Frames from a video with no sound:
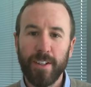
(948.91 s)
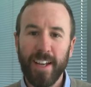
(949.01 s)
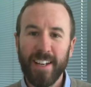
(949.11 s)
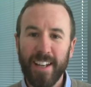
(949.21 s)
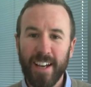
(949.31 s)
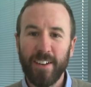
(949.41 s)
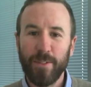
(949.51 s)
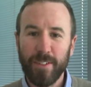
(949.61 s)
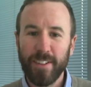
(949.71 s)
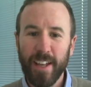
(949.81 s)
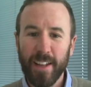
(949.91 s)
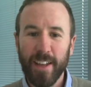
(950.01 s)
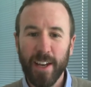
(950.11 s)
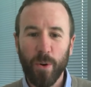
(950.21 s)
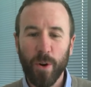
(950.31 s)
and now
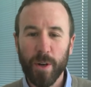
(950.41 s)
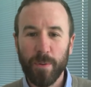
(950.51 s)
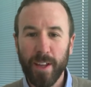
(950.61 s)
that quarry